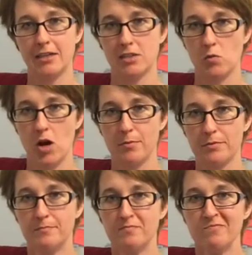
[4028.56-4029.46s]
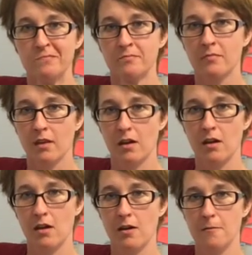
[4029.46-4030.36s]
in a swap.
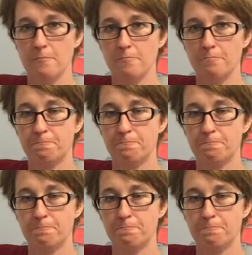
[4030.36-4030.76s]
Um,